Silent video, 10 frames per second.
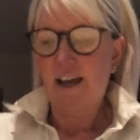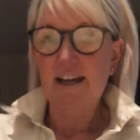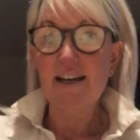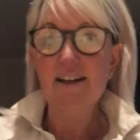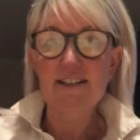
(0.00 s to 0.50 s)

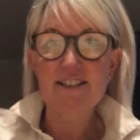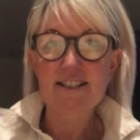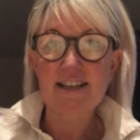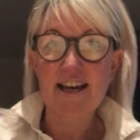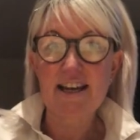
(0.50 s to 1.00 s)
And can I
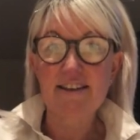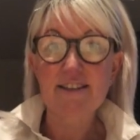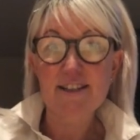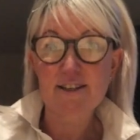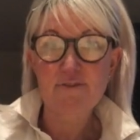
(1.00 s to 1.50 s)
just say,
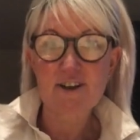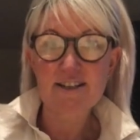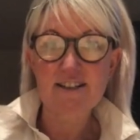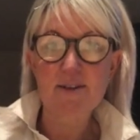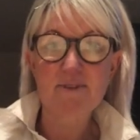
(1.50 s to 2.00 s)
this is the
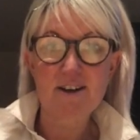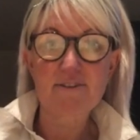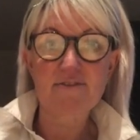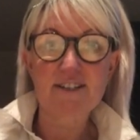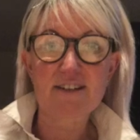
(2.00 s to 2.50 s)
first time that I've
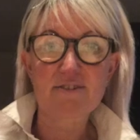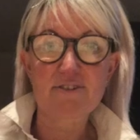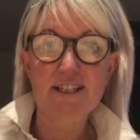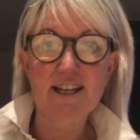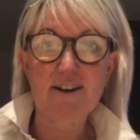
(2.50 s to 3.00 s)
ever done a
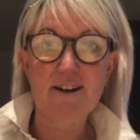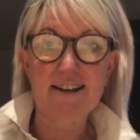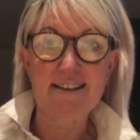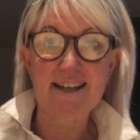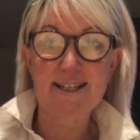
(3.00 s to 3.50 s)
video
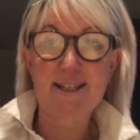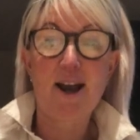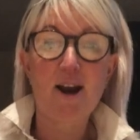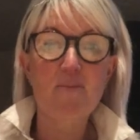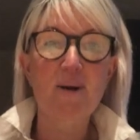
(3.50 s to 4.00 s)
like this,
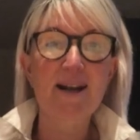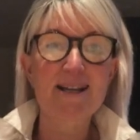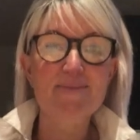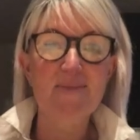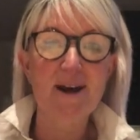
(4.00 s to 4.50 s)
so
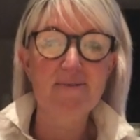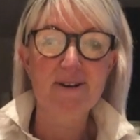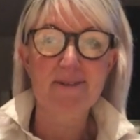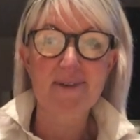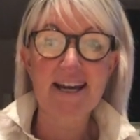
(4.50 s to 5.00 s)
please bear
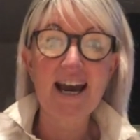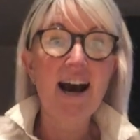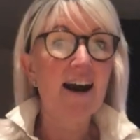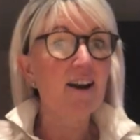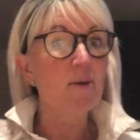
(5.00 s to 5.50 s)
with me,
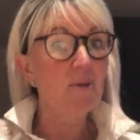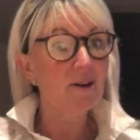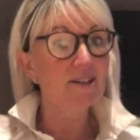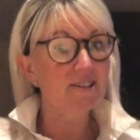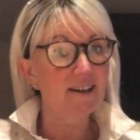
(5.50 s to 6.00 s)
and I
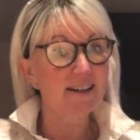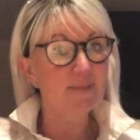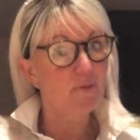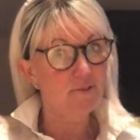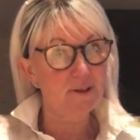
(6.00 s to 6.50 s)

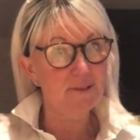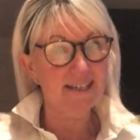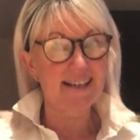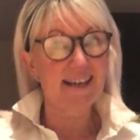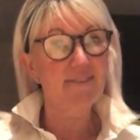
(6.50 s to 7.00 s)
apologise
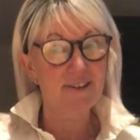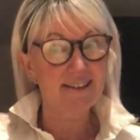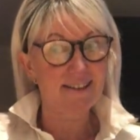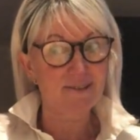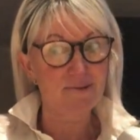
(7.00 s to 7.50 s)
profusely if it
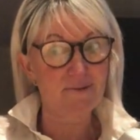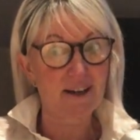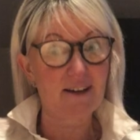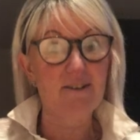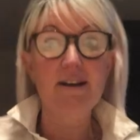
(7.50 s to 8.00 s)
does all
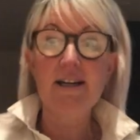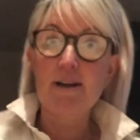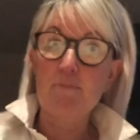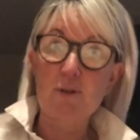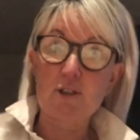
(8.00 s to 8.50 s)
go
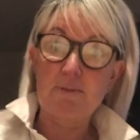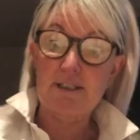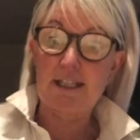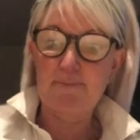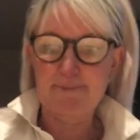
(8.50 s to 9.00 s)
bottoms
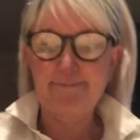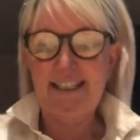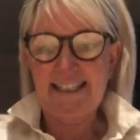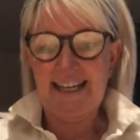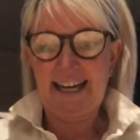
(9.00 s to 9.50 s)
up.
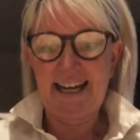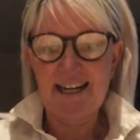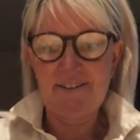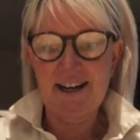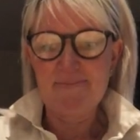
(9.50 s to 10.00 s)

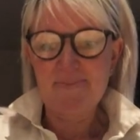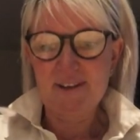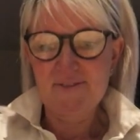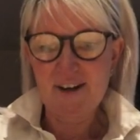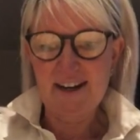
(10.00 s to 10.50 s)
Anyway,
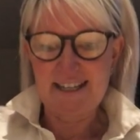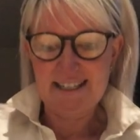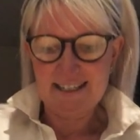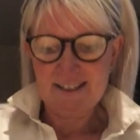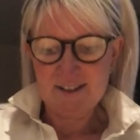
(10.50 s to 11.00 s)
right,
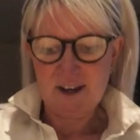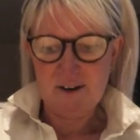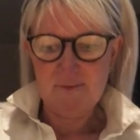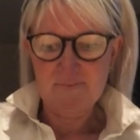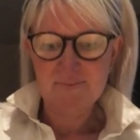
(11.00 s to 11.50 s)

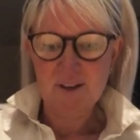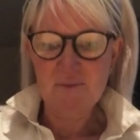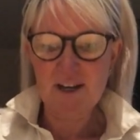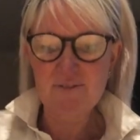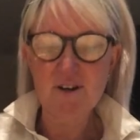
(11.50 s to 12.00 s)
so
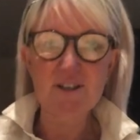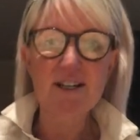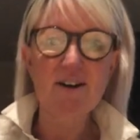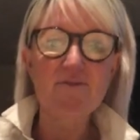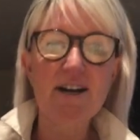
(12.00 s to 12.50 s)
we have got our